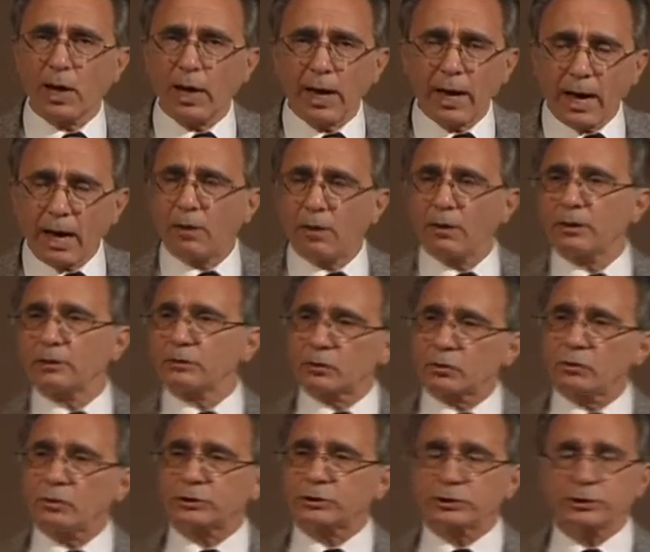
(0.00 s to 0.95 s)
How, the
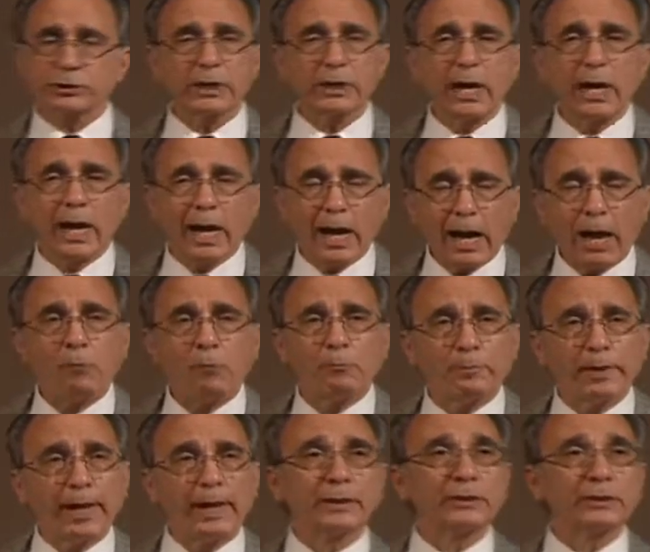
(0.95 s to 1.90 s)
question is, how
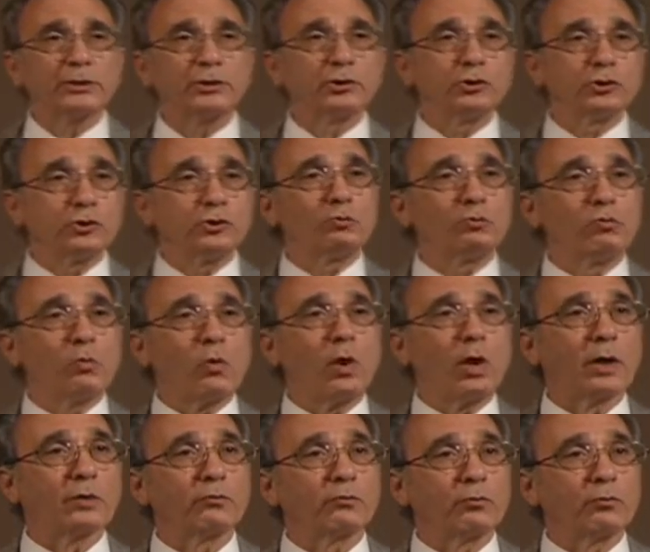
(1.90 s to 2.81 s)
badly do you want